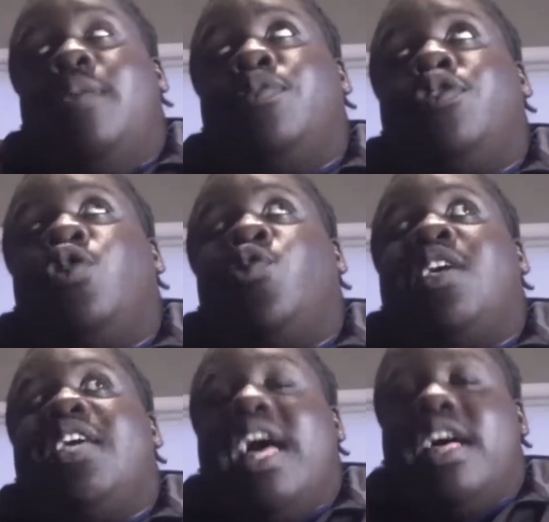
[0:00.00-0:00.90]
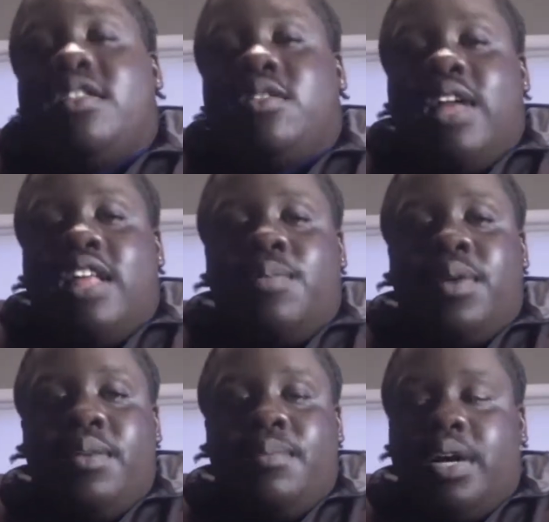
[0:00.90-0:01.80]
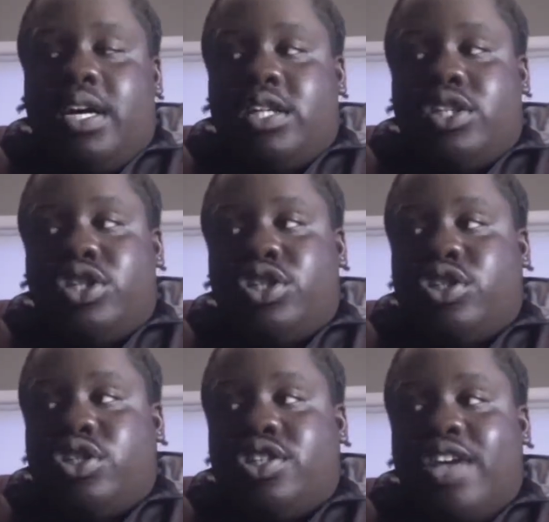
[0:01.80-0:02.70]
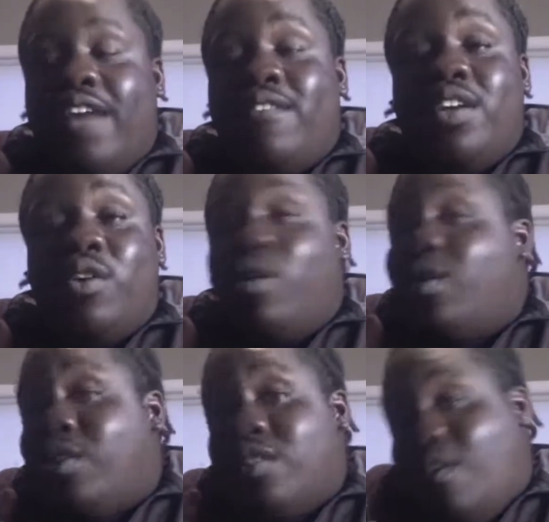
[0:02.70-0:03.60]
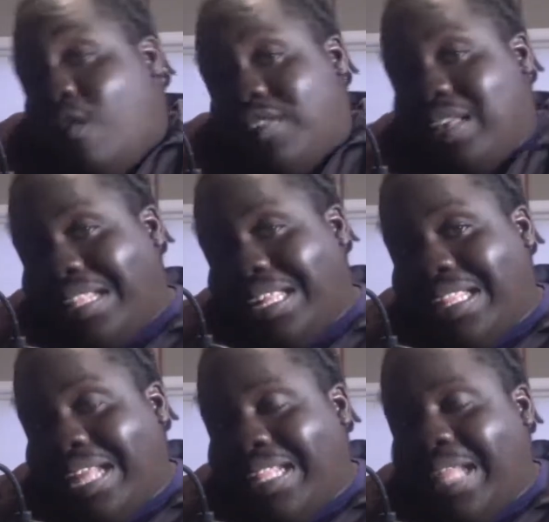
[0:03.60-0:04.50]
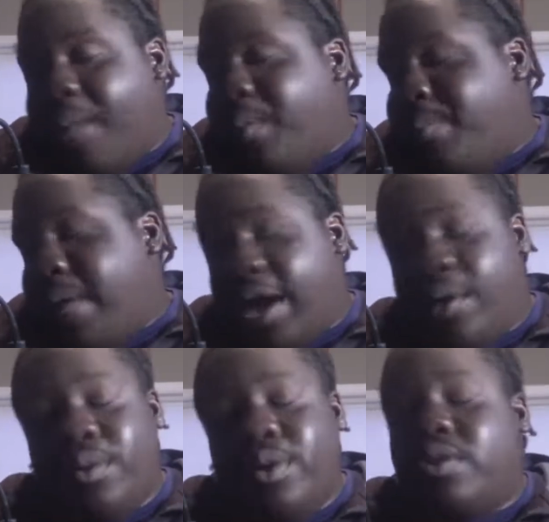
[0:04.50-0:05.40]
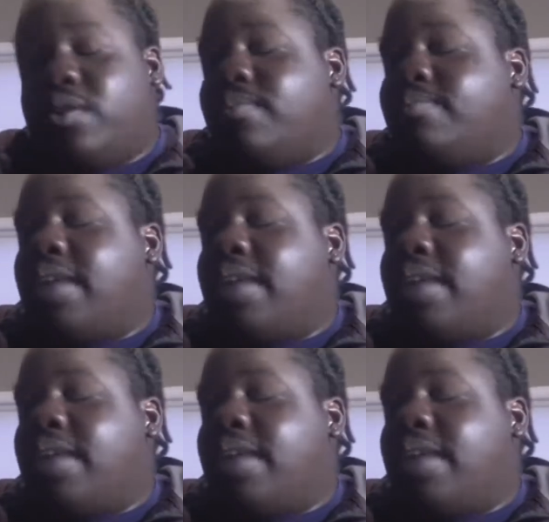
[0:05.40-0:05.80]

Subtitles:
So that's pretty much all things Eli's Hour of Power.